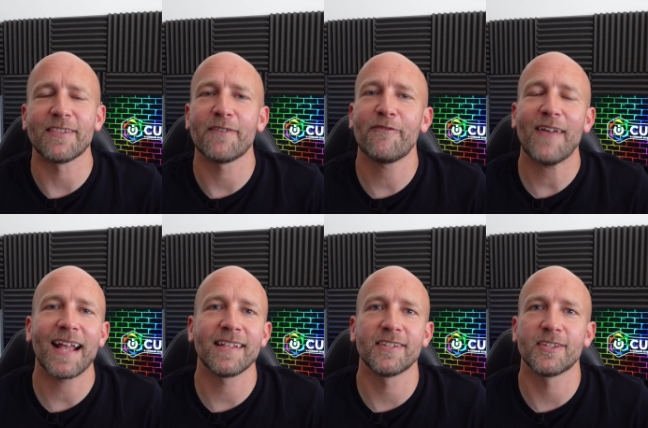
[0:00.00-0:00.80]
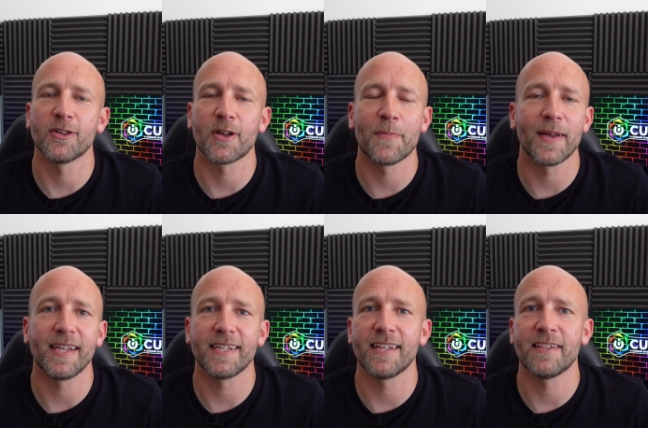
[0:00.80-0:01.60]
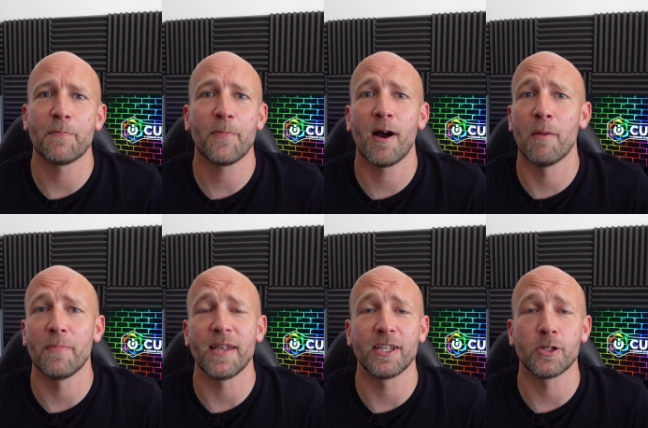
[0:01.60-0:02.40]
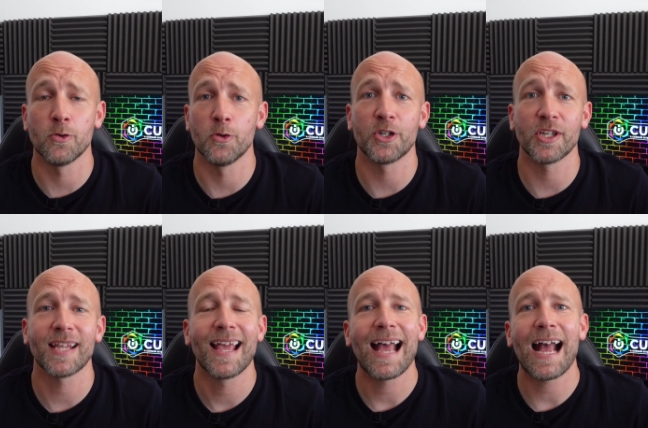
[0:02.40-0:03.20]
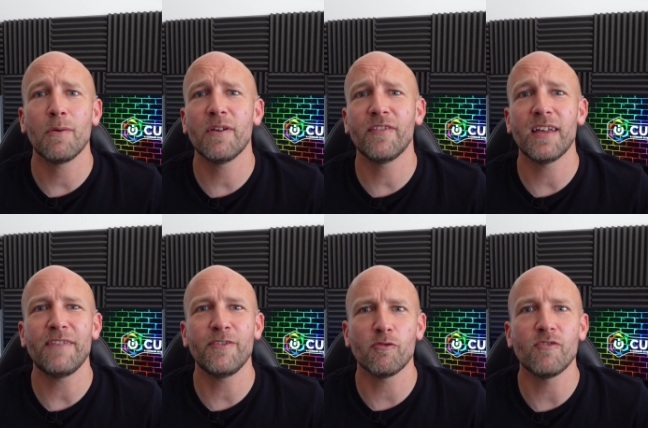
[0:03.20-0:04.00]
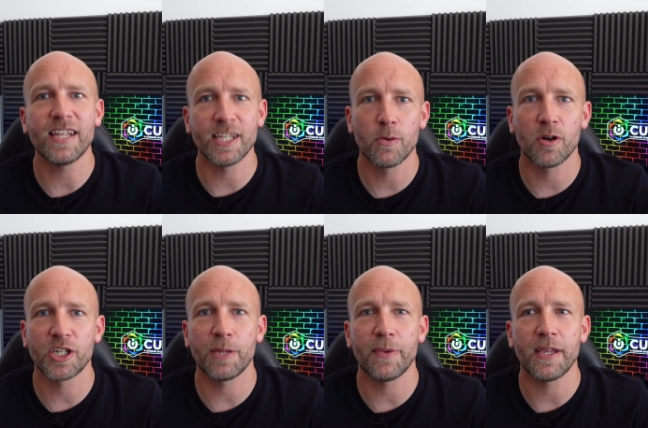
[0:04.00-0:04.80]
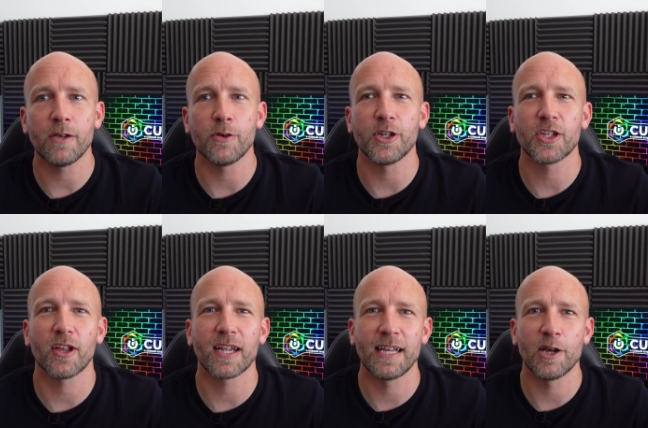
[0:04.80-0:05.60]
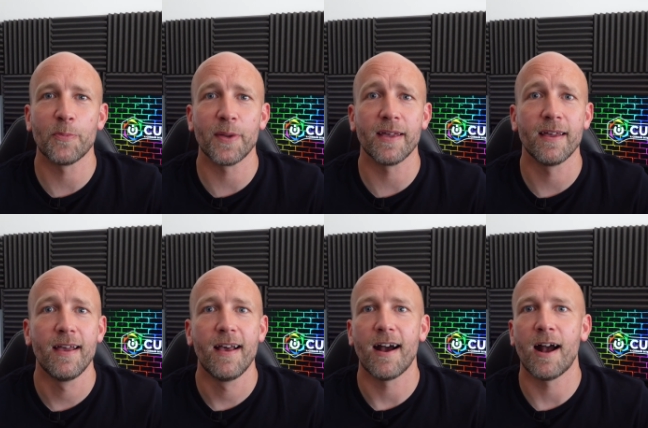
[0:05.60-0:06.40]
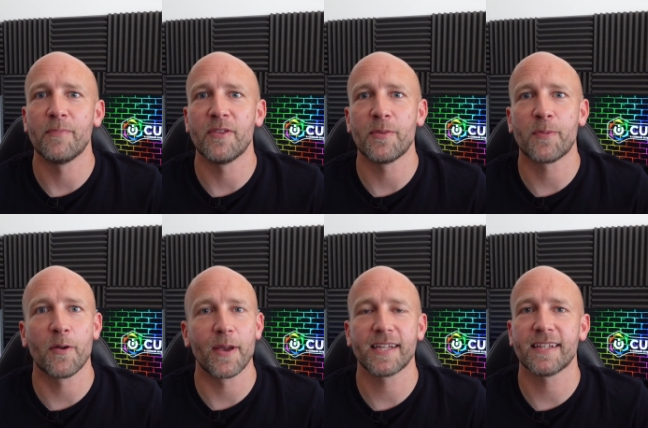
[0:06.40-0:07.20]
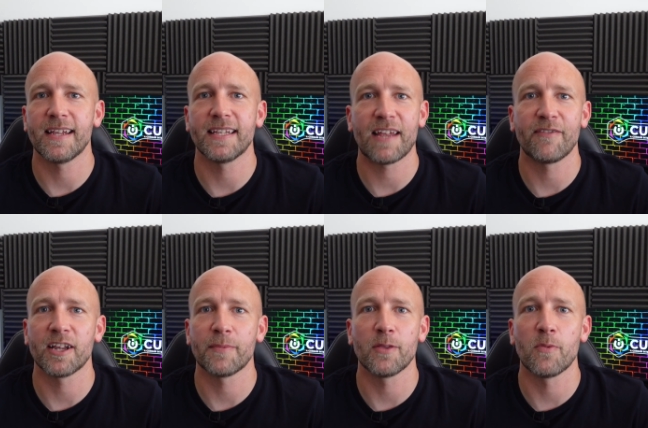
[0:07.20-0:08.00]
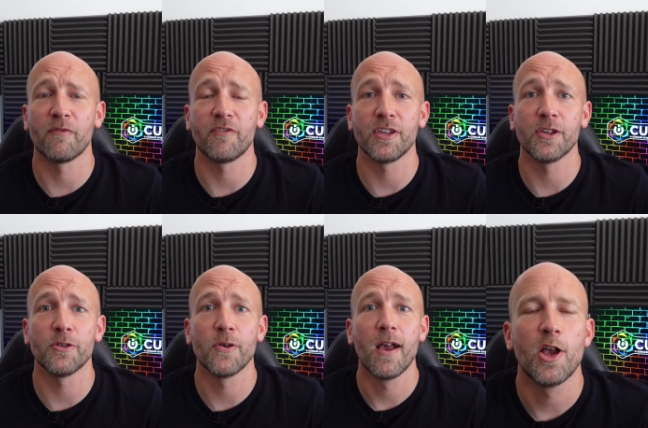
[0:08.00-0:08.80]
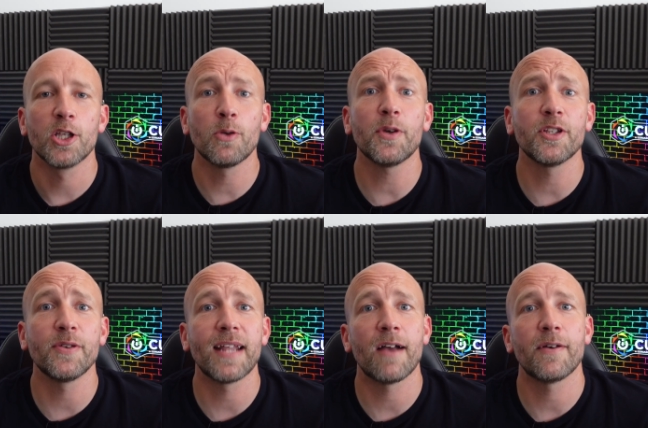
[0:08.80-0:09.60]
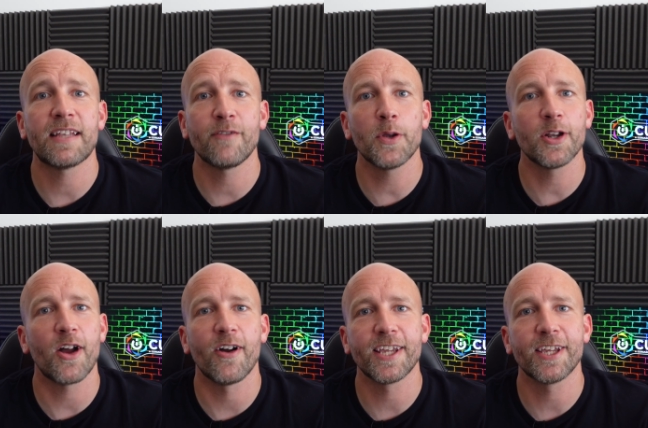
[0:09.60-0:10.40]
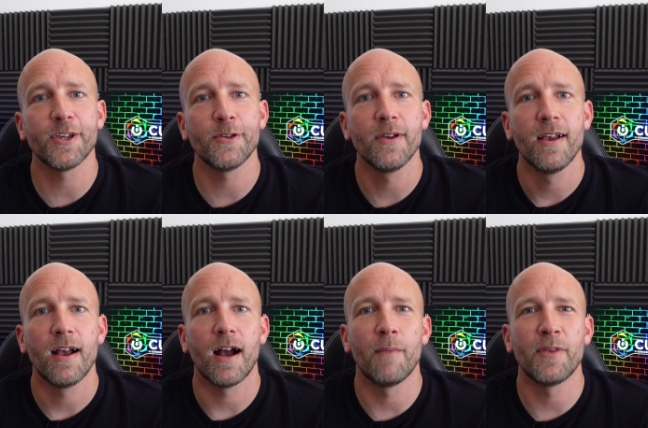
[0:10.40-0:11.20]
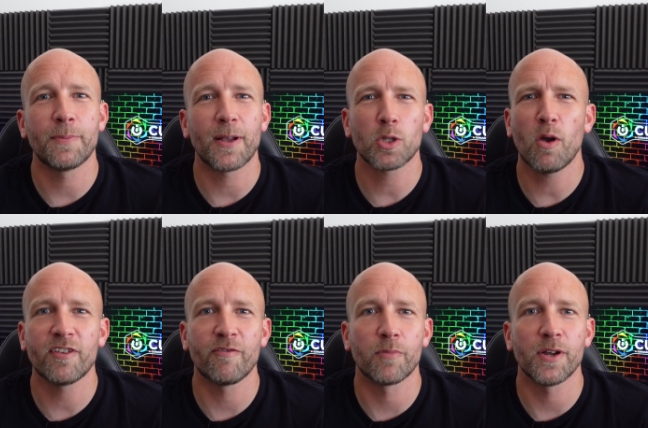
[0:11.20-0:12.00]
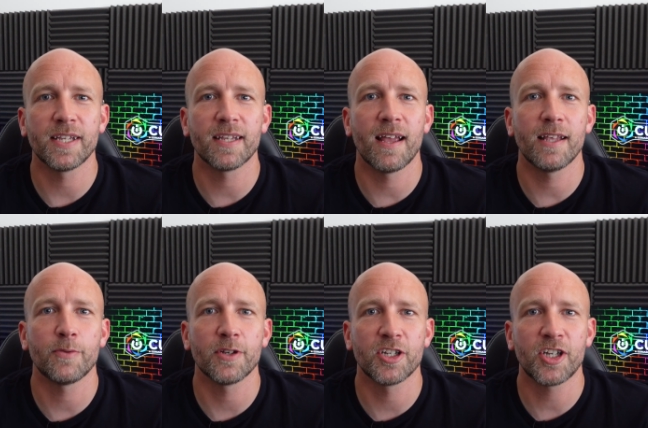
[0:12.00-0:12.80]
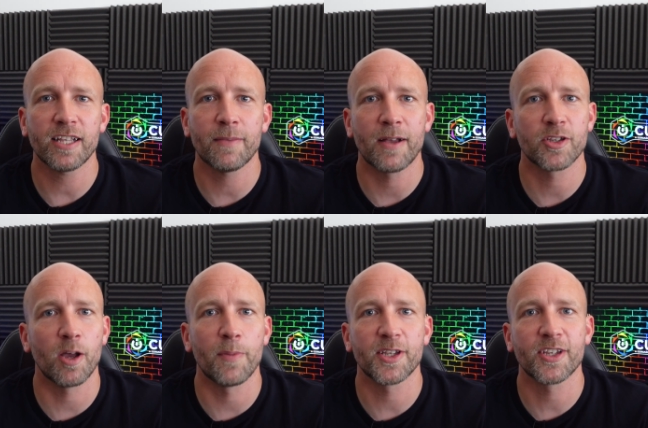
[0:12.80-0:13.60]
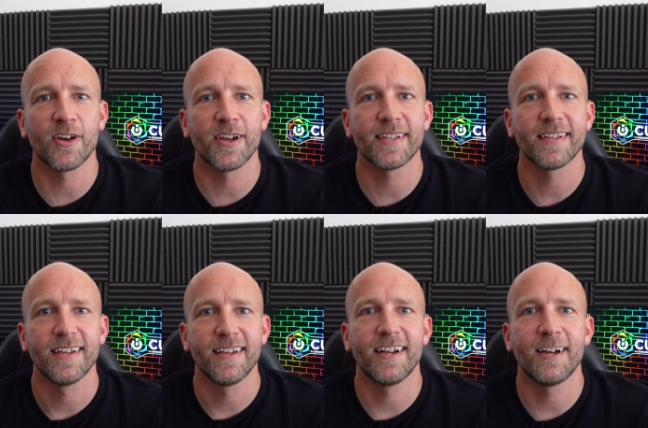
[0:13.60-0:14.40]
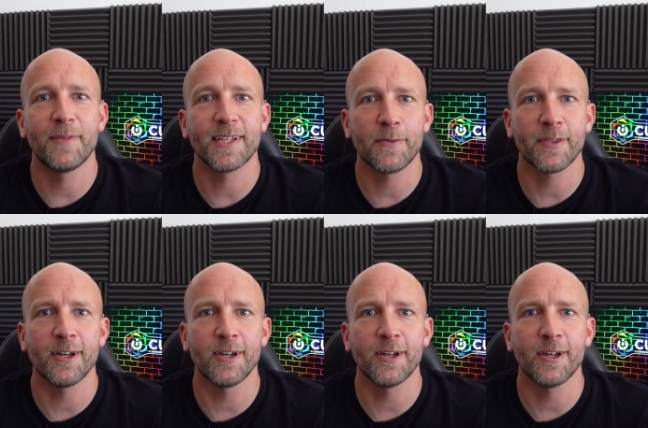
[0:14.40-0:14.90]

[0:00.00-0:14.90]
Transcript: the fans look amazing, the pump is gorgeous. However, if you're not really into RGB or you just like a little bit, um, then the Pro XT is definitely going to be the one for you. So what we're going to do now is have a quick look at iCUE. Um, there's about 12 different presets. We're going to check them out side by side um, and see what they